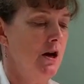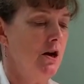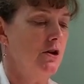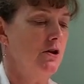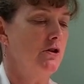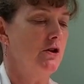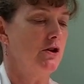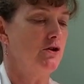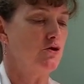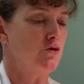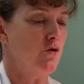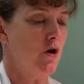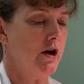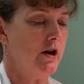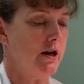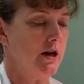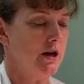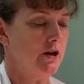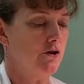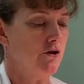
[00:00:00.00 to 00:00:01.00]
The
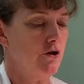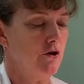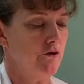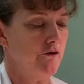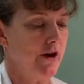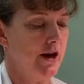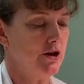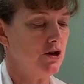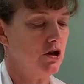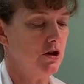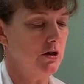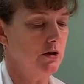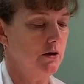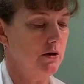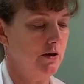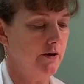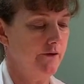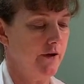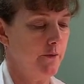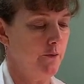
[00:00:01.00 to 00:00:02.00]
trunk incurvation,
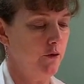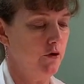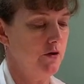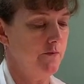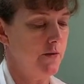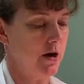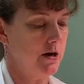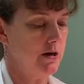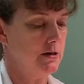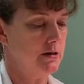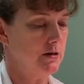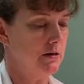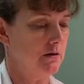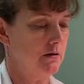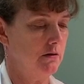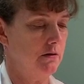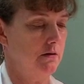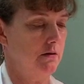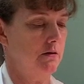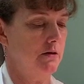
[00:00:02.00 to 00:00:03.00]
if I put him on his
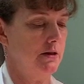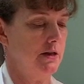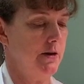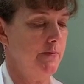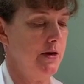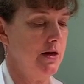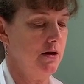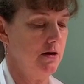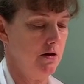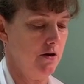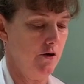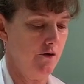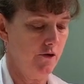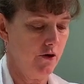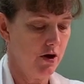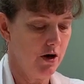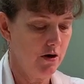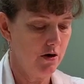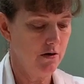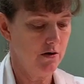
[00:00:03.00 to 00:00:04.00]
little tummy over
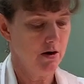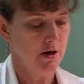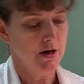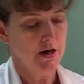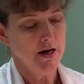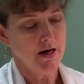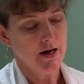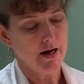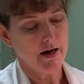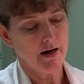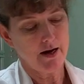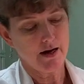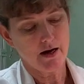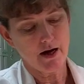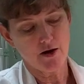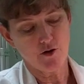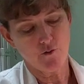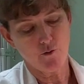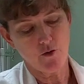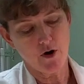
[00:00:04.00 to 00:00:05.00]
here, and I
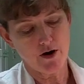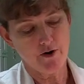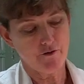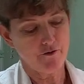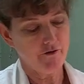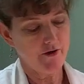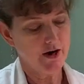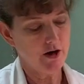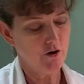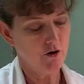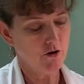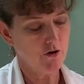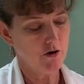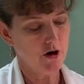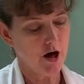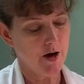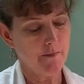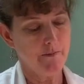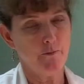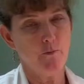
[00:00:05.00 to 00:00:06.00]
kind of run a finger
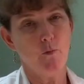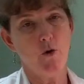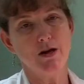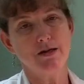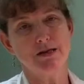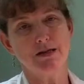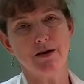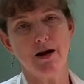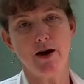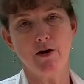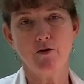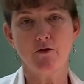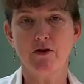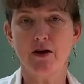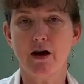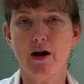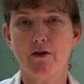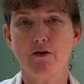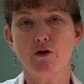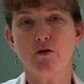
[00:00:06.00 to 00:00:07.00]
up one side or
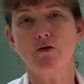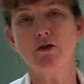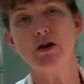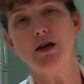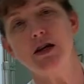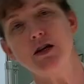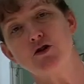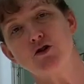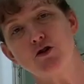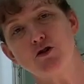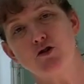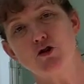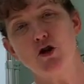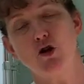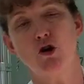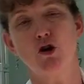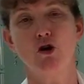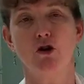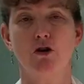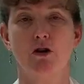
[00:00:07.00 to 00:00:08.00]
the other, then he should
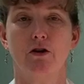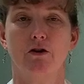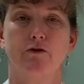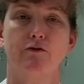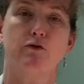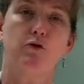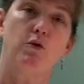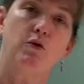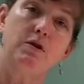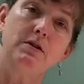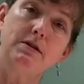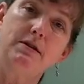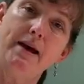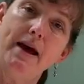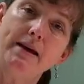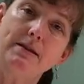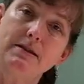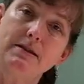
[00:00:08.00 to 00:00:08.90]
turn towards that